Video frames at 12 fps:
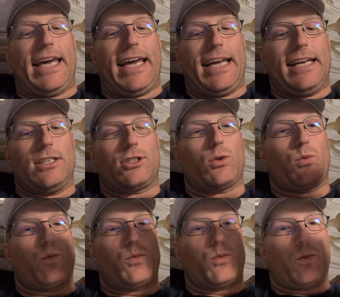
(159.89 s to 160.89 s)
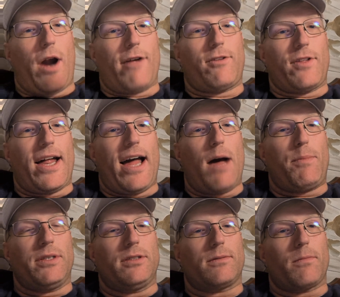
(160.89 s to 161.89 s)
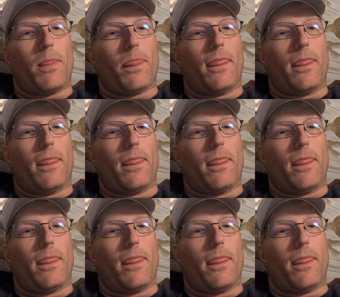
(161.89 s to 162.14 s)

is, right after that happens,